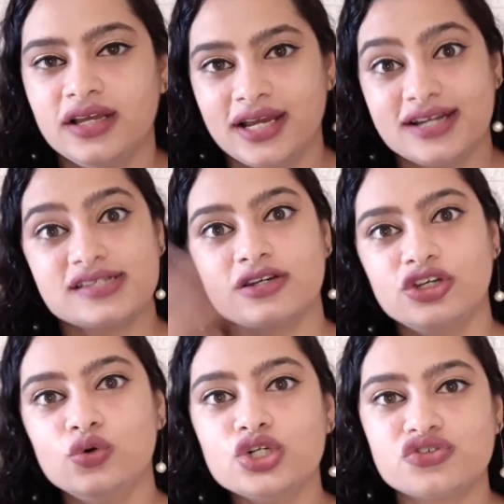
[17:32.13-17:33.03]
It's a
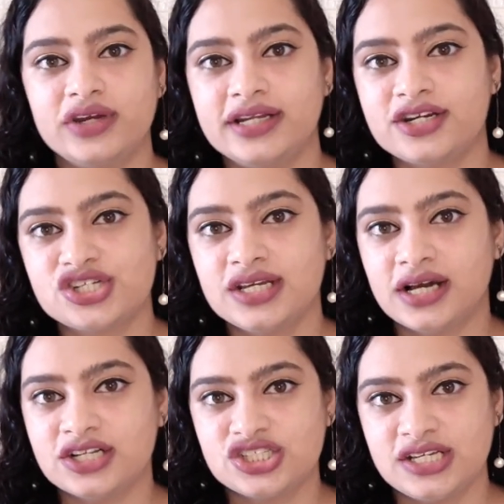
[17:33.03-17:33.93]
huge feat that she
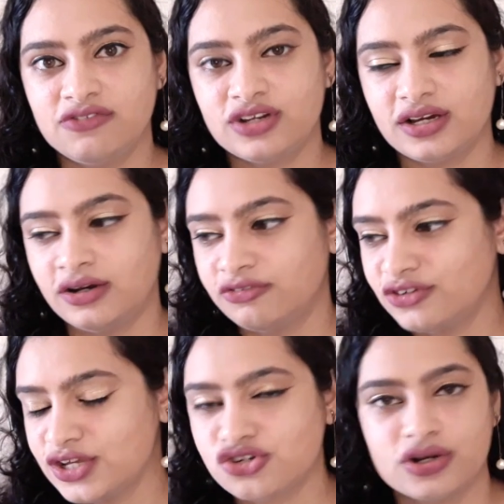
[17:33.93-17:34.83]
achieved
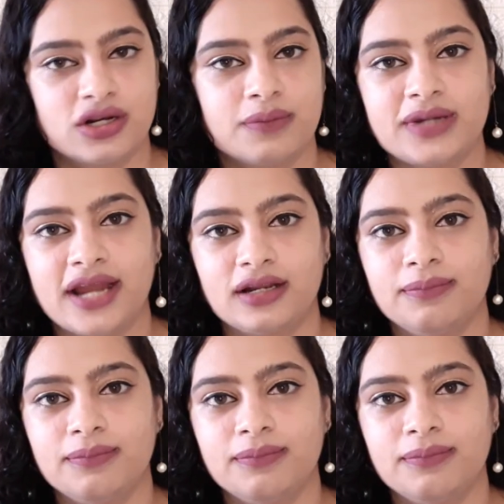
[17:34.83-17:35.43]
first runner-up title.